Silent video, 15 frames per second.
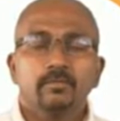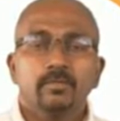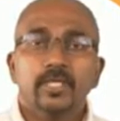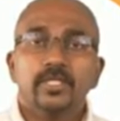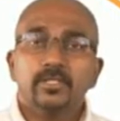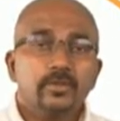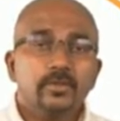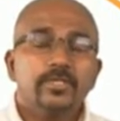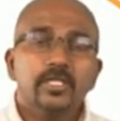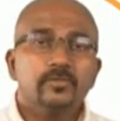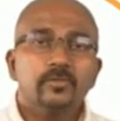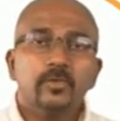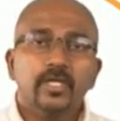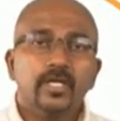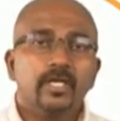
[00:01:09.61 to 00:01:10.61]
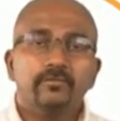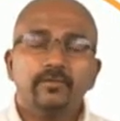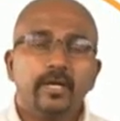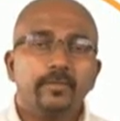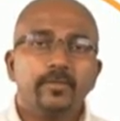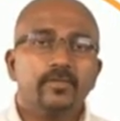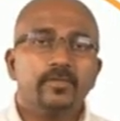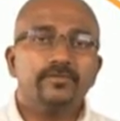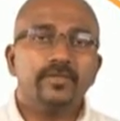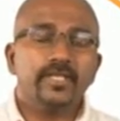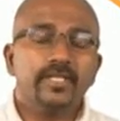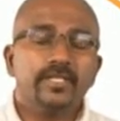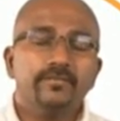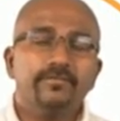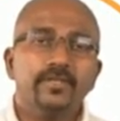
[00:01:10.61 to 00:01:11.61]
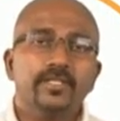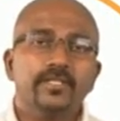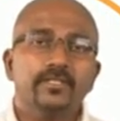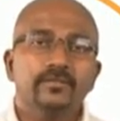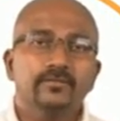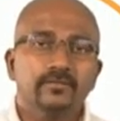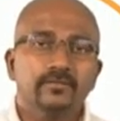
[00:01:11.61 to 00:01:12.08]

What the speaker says: But Toyota's work environment was very different.